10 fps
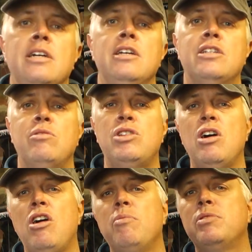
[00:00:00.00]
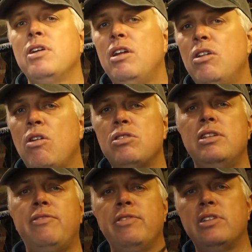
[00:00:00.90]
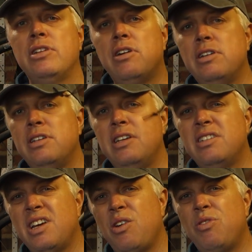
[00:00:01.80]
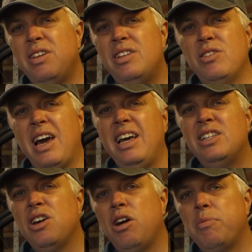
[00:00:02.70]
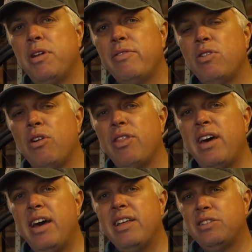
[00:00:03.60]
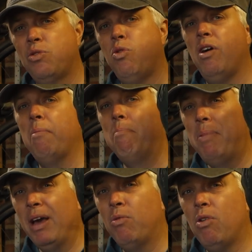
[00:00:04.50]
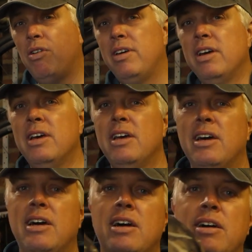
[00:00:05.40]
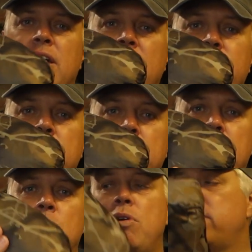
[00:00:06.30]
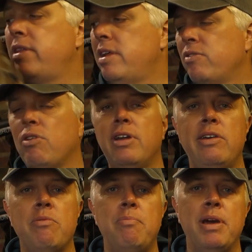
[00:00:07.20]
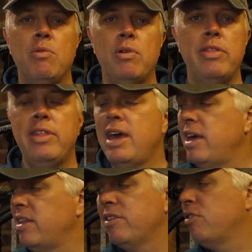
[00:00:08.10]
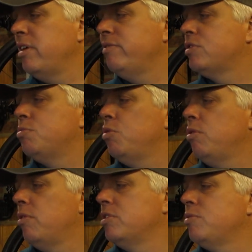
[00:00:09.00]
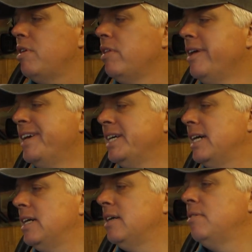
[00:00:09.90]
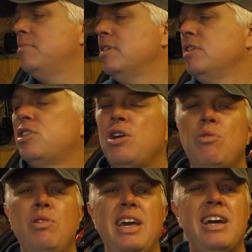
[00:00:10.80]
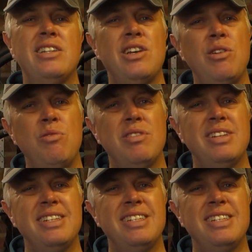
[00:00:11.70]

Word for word: So tarps, lots of different sizes. So this is a tarp that I've got there. That's quite a big one, uh, an even bigger one, and then I've got an even bigger one in there, and then I've got an even smaller one as well. Um, so yeah, so